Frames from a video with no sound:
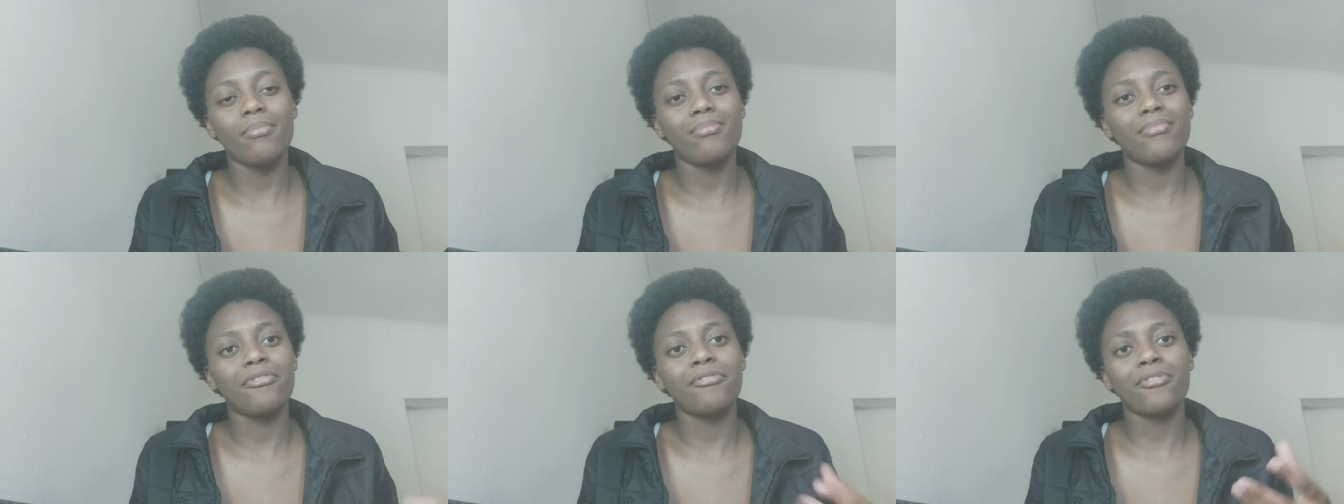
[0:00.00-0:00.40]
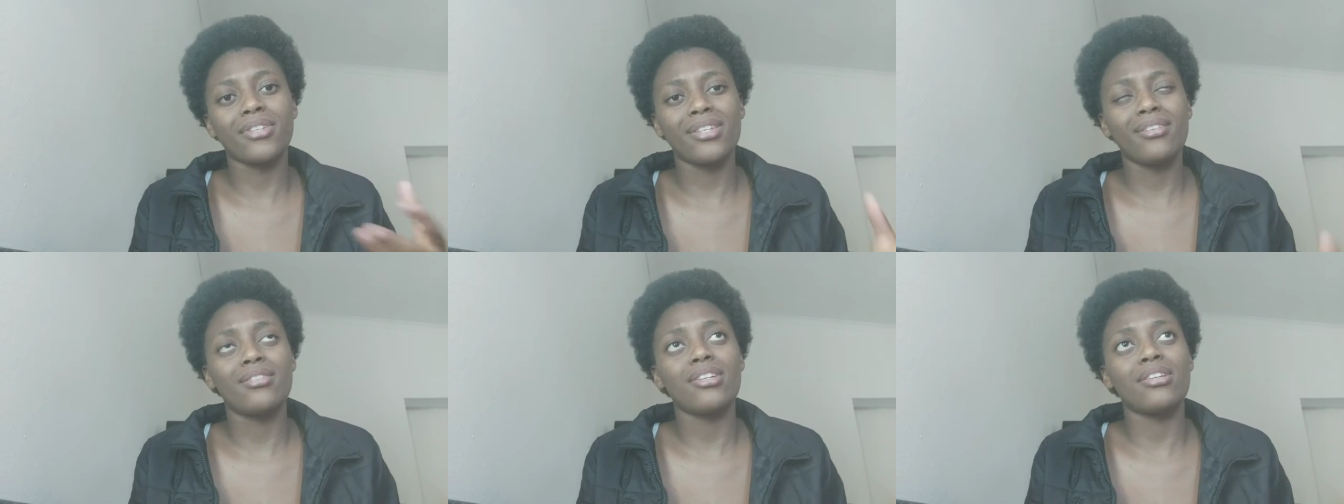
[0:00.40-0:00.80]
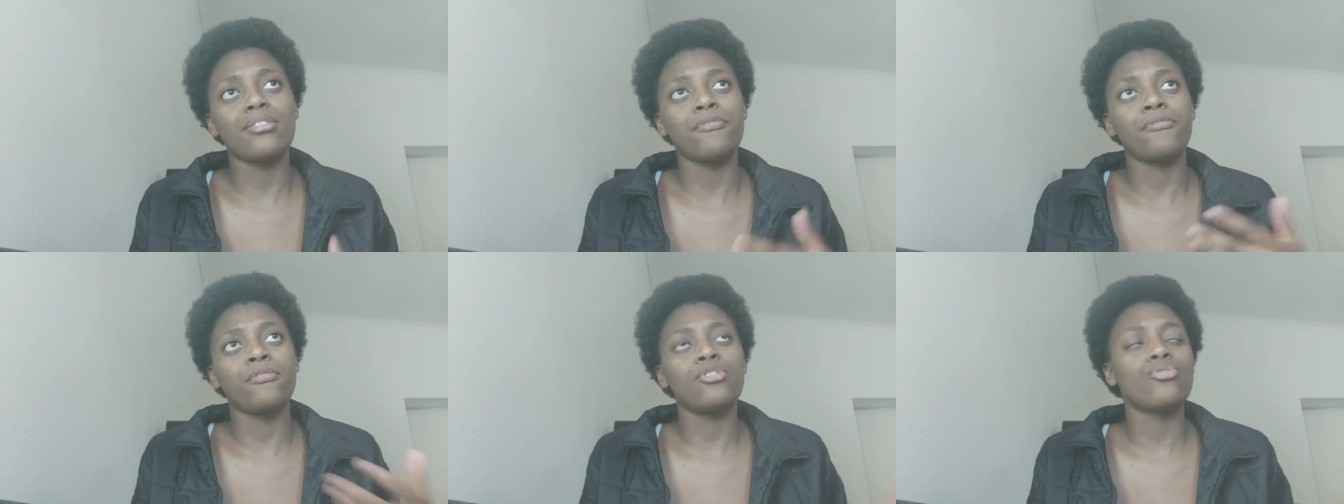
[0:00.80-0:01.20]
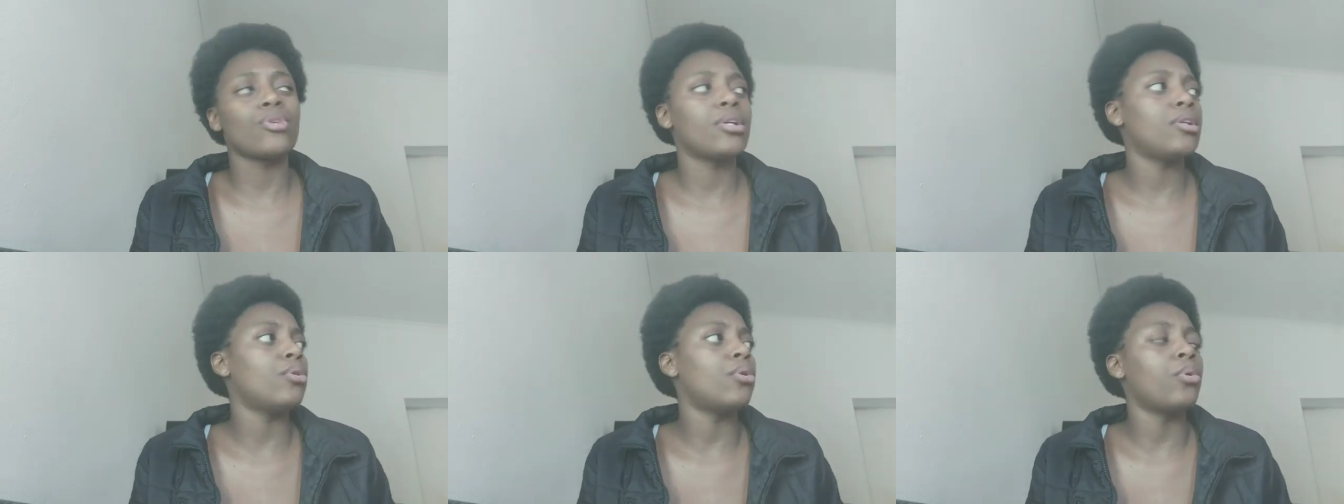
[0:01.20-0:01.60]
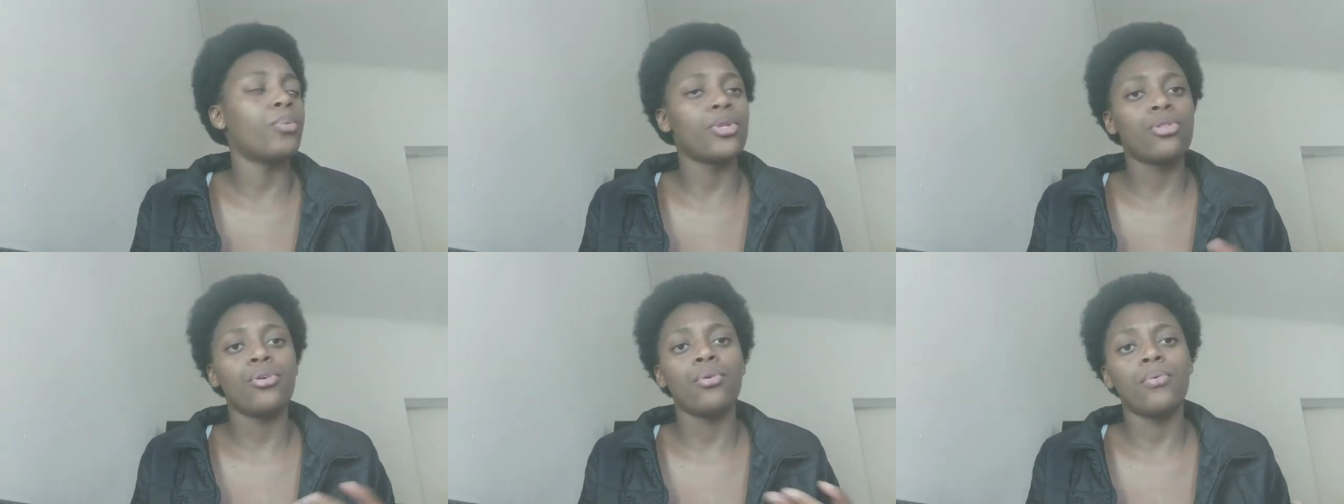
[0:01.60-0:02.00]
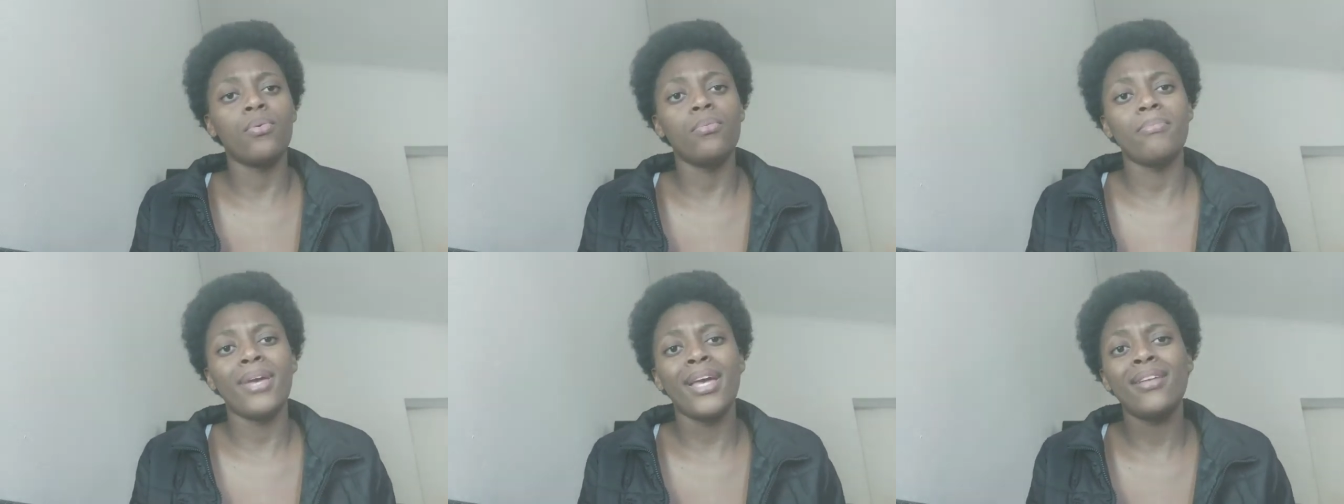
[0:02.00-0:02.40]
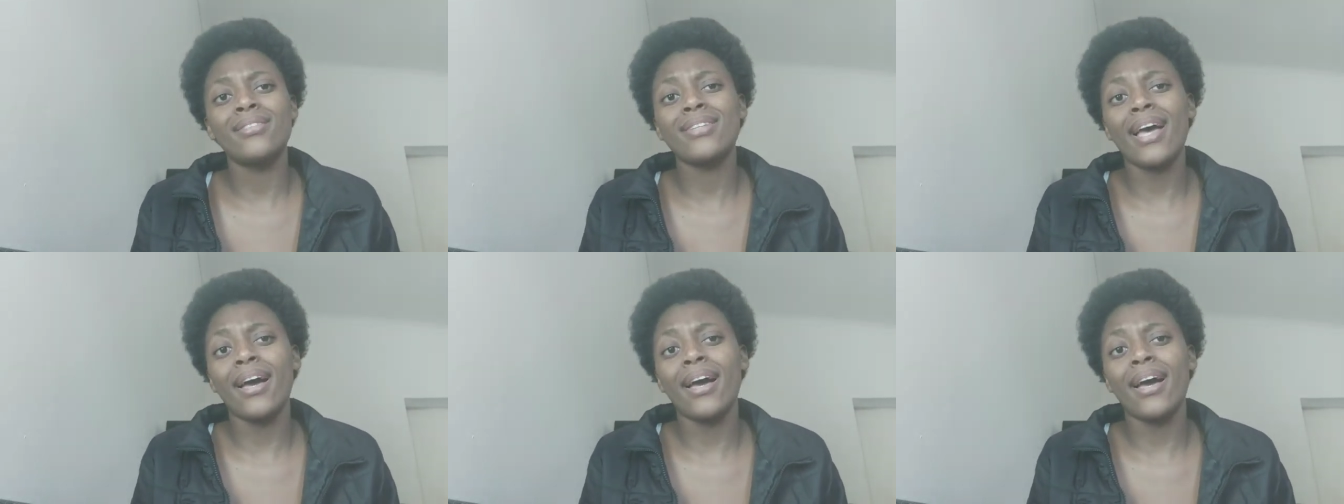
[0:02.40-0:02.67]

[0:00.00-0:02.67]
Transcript: fridge individually or with your roommate,